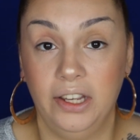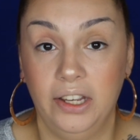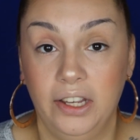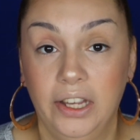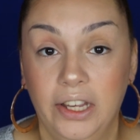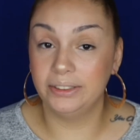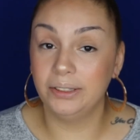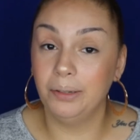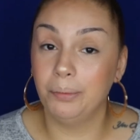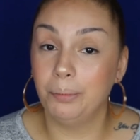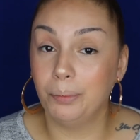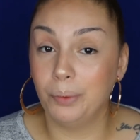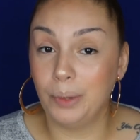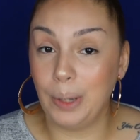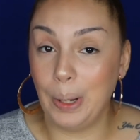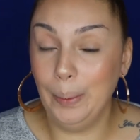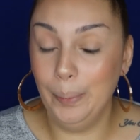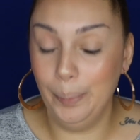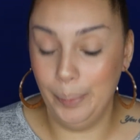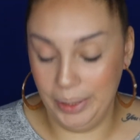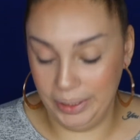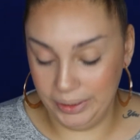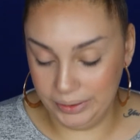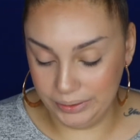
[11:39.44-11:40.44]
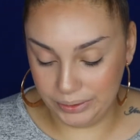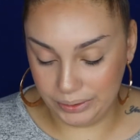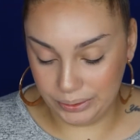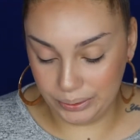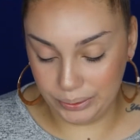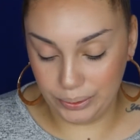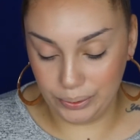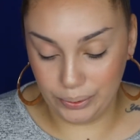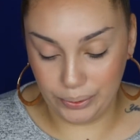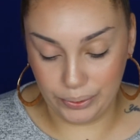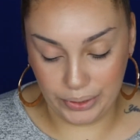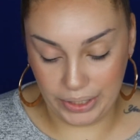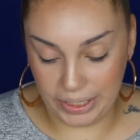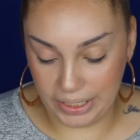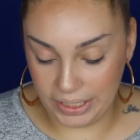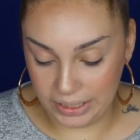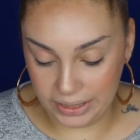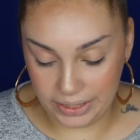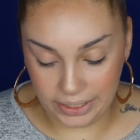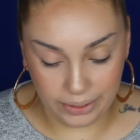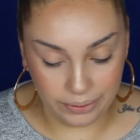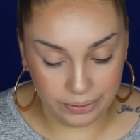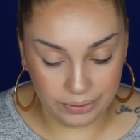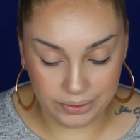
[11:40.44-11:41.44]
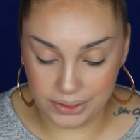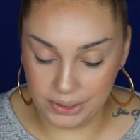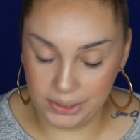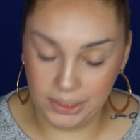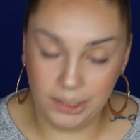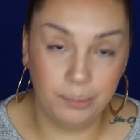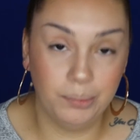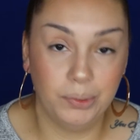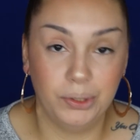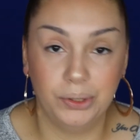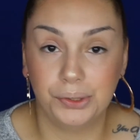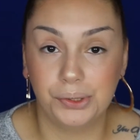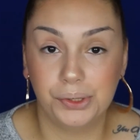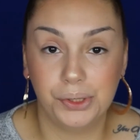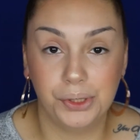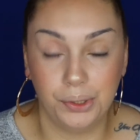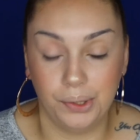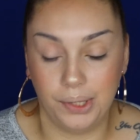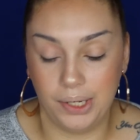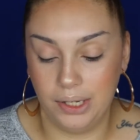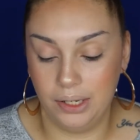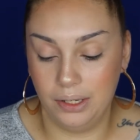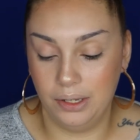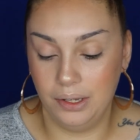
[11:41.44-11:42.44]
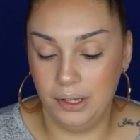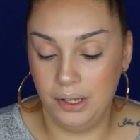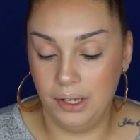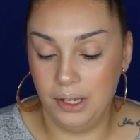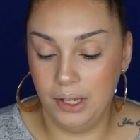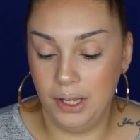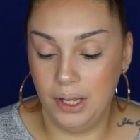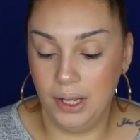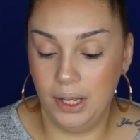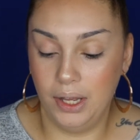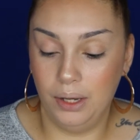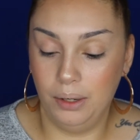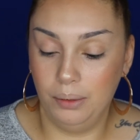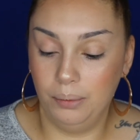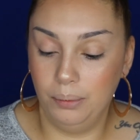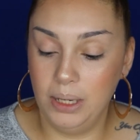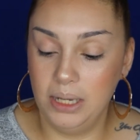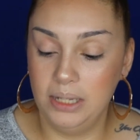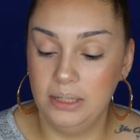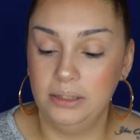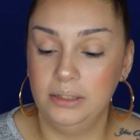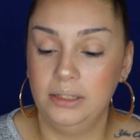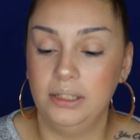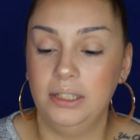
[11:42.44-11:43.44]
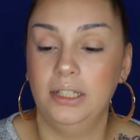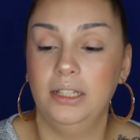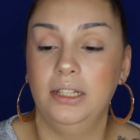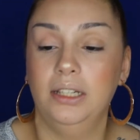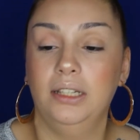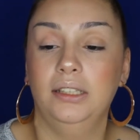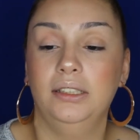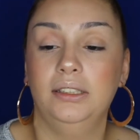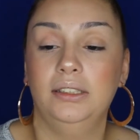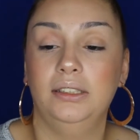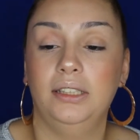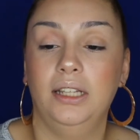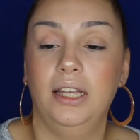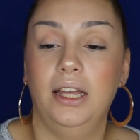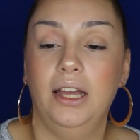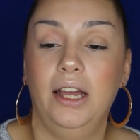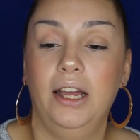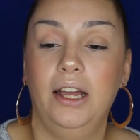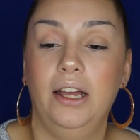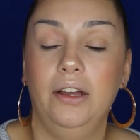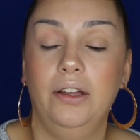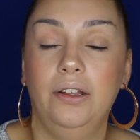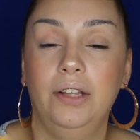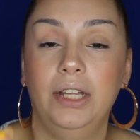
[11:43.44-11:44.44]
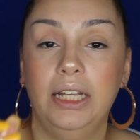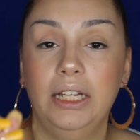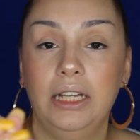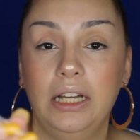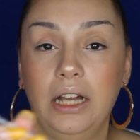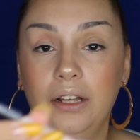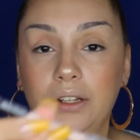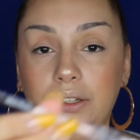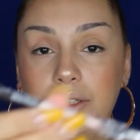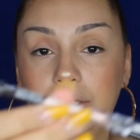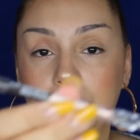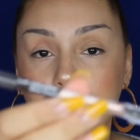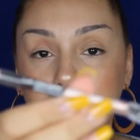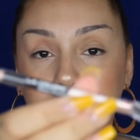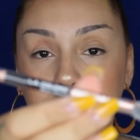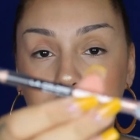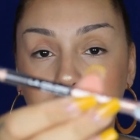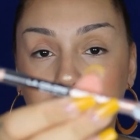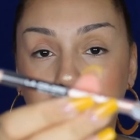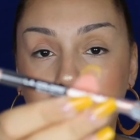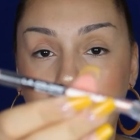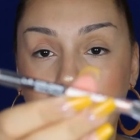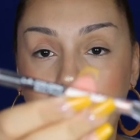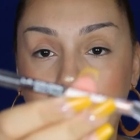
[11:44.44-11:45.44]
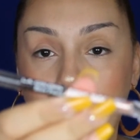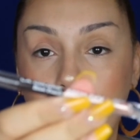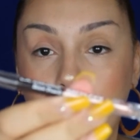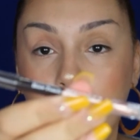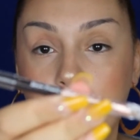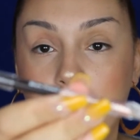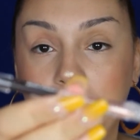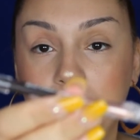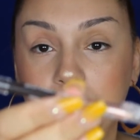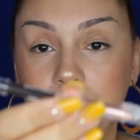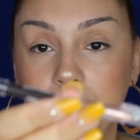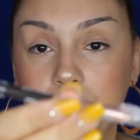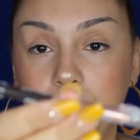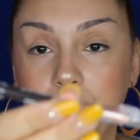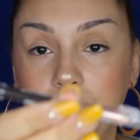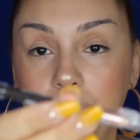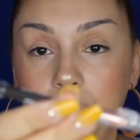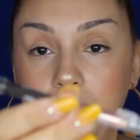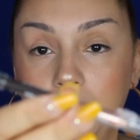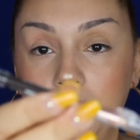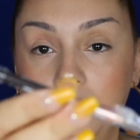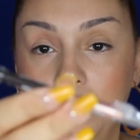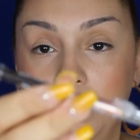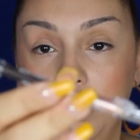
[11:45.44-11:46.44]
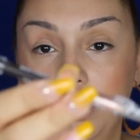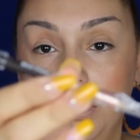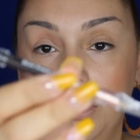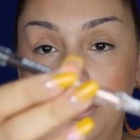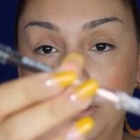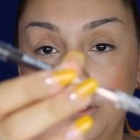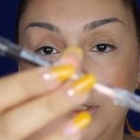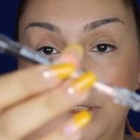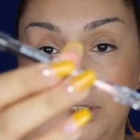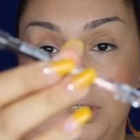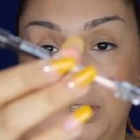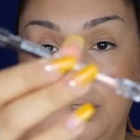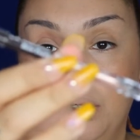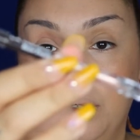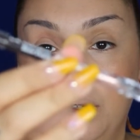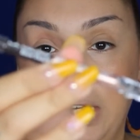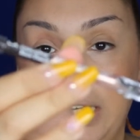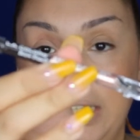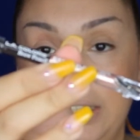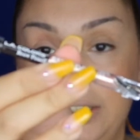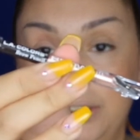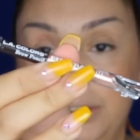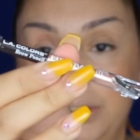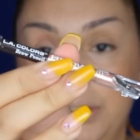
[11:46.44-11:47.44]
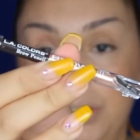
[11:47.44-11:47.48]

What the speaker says: as a brow pencil or anything similar to it was this LA Colors brow pencil. So it's